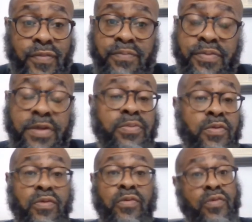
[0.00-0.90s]

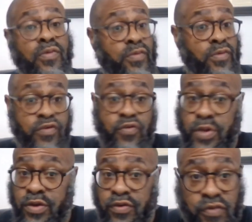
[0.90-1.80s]
People,
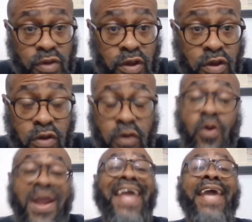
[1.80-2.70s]
Twitter
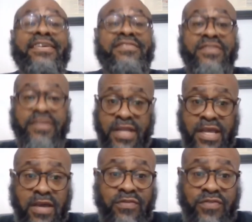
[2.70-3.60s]
or X,
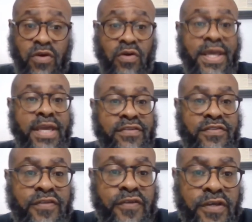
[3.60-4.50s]
now it's called
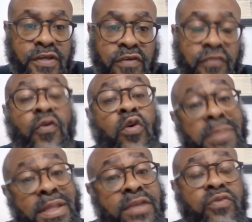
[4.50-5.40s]
X.
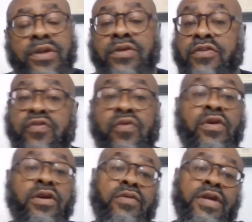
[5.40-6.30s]
Formerly Twitter is
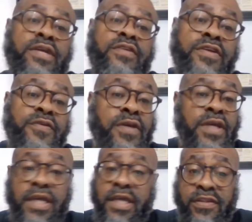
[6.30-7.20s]
going crazy.
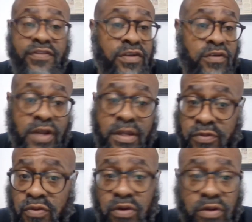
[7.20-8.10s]
Instagram's
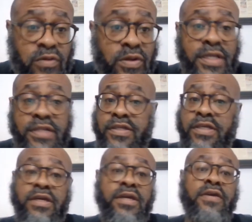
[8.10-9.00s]
going crazy.
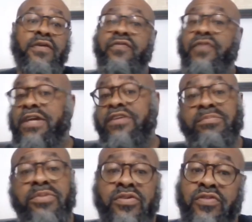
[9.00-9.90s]

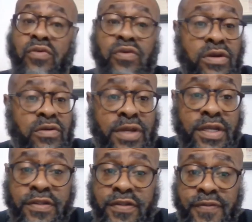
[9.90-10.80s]
Facebook's going
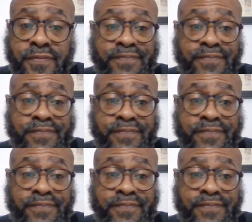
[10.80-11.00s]
crazy.